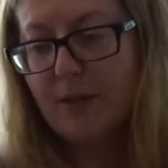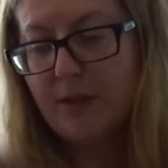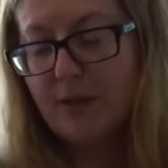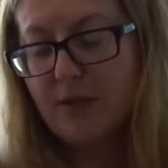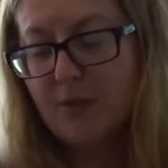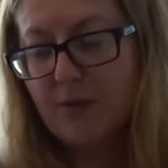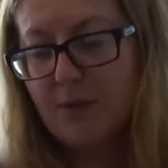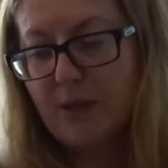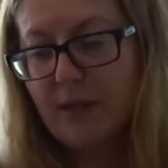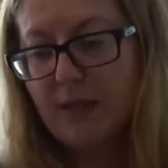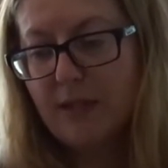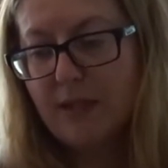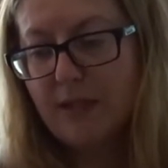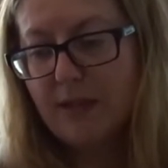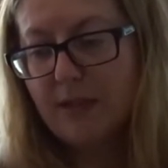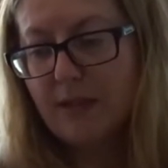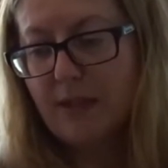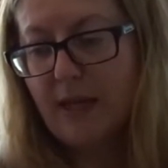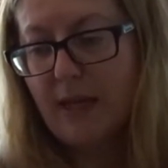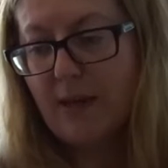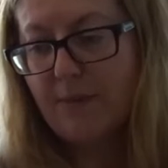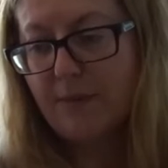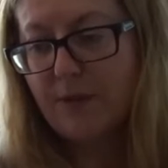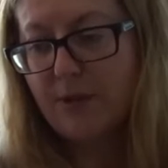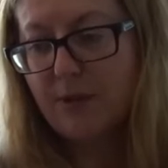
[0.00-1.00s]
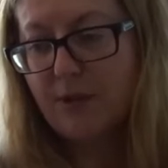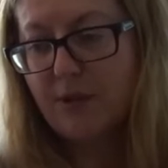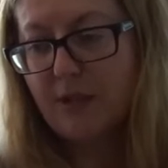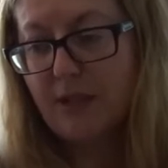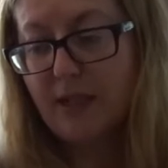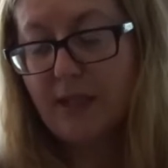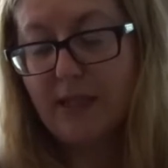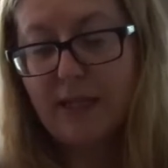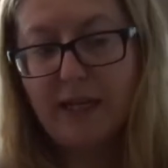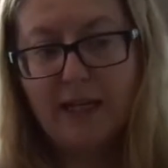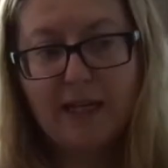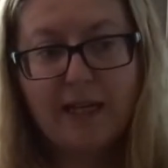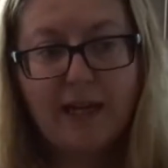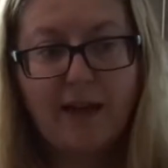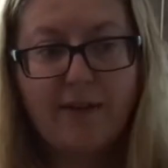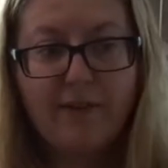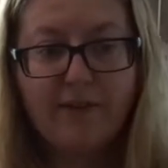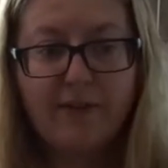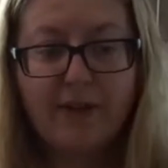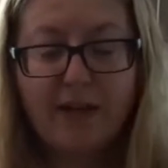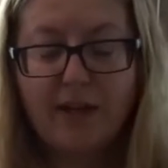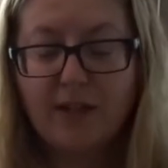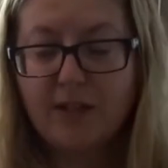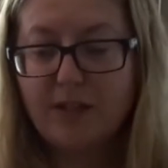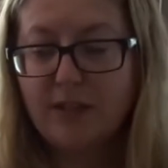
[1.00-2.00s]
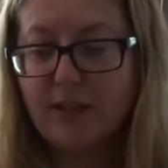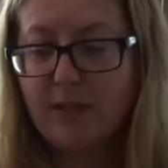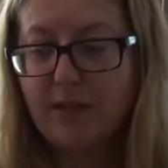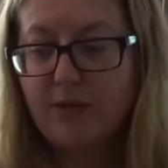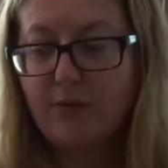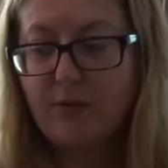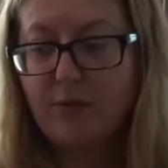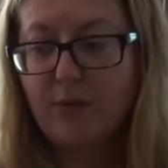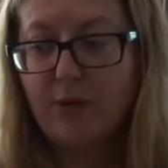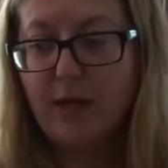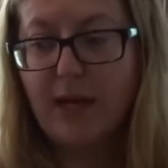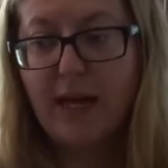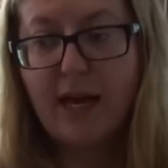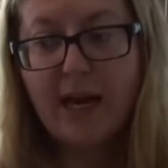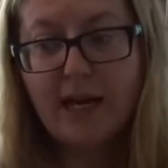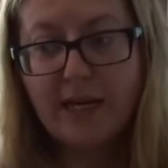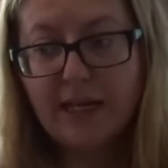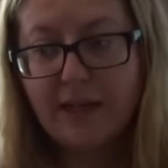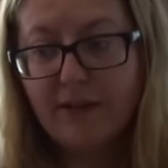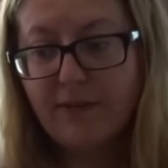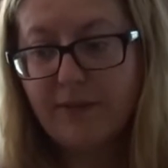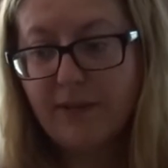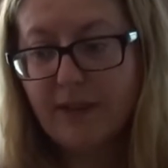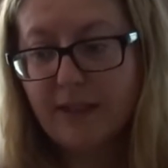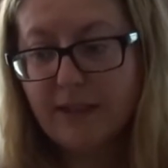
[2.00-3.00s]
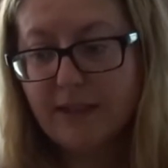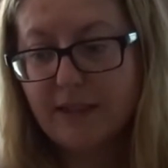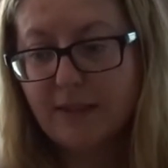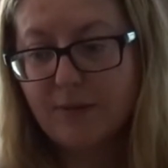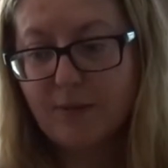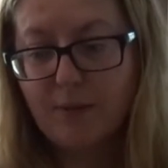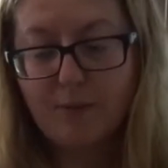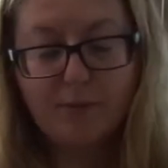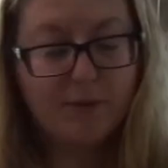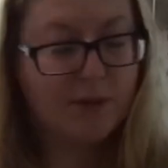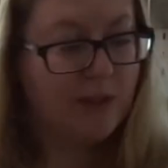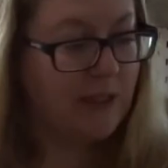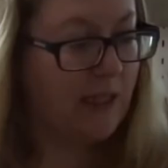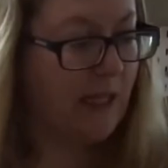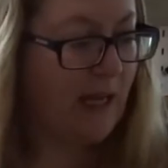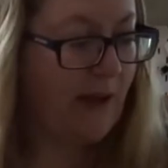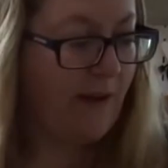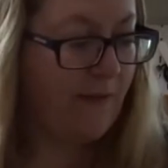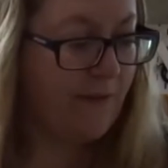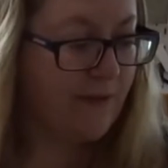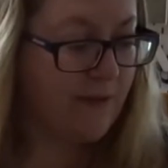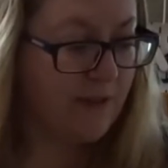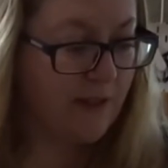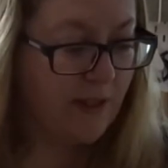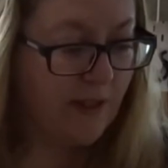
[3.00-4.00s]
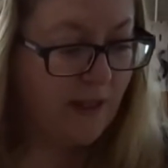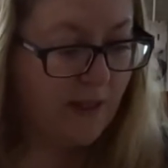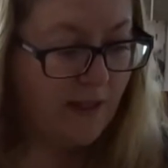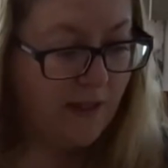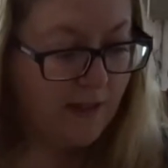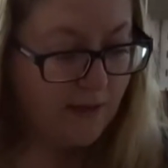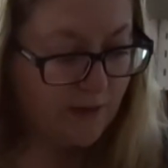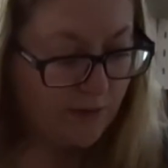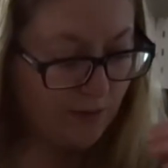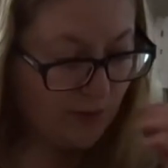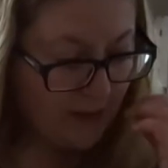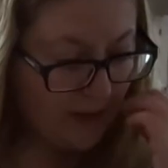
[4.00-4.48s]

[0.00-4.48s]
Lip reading: So this is just, again, I haven't actually grown any of these. This one was a gift. So